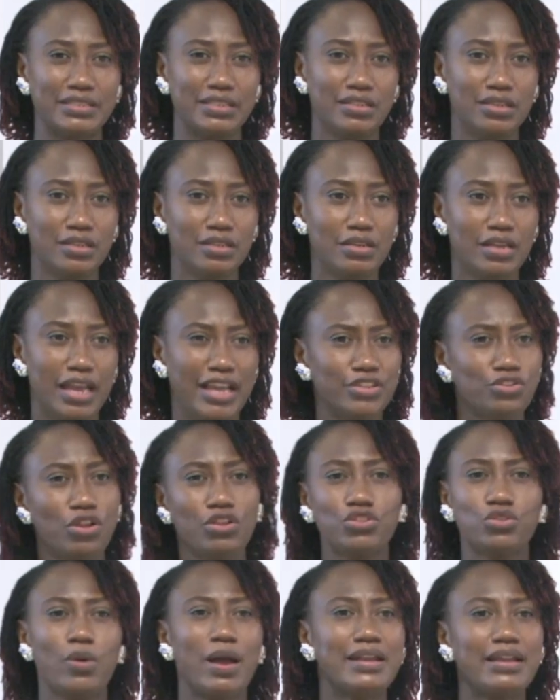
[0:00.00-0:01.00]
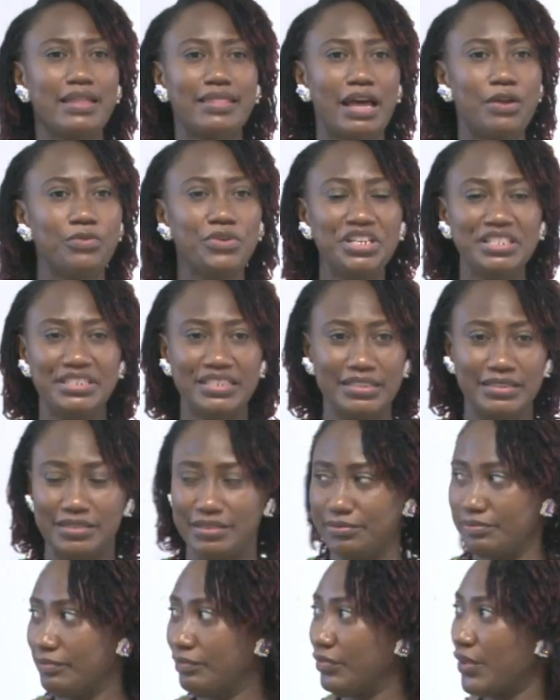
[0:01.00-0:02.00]
It's also another reason.
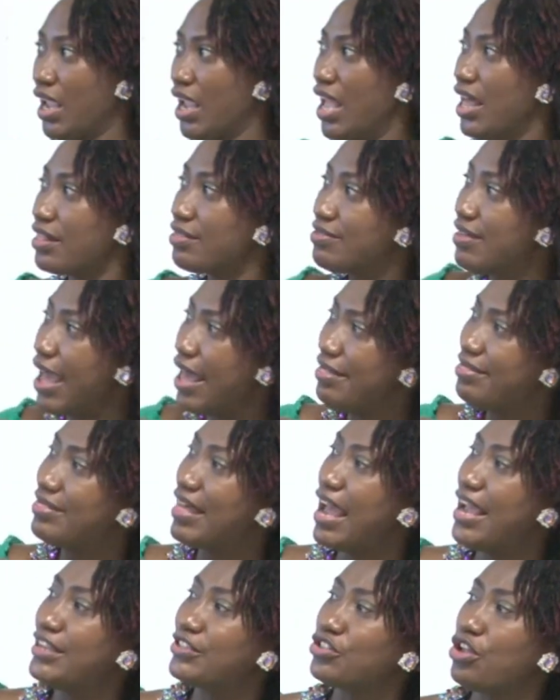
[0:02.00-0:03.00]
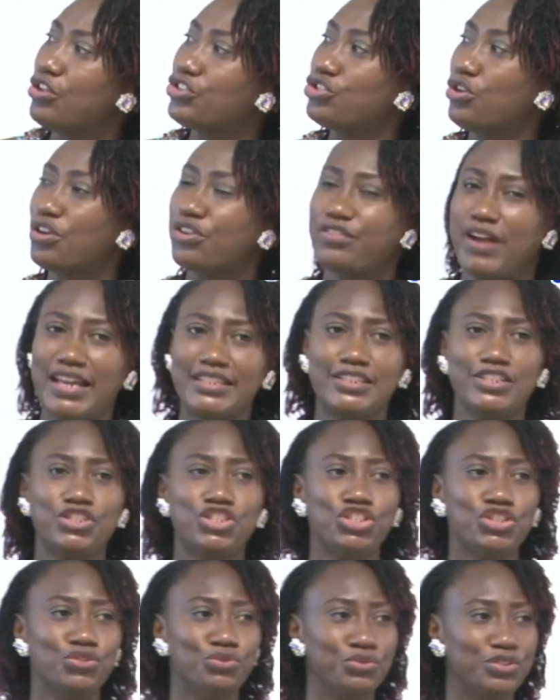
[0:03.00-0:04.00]
Then there is also
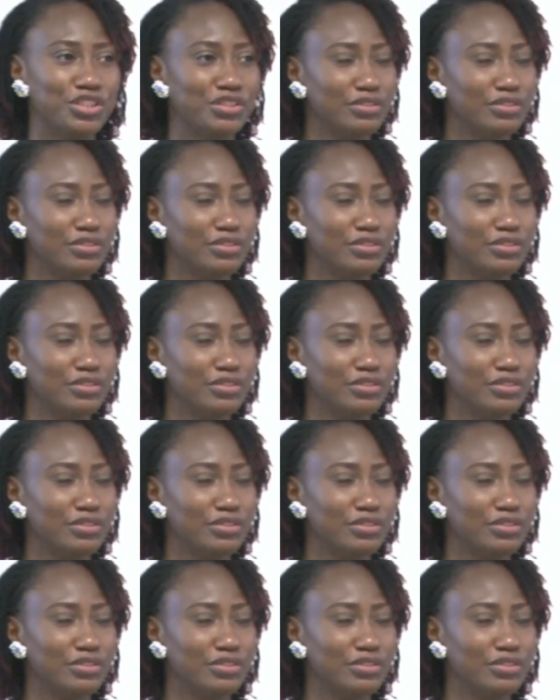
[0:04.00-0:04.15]
gratitude.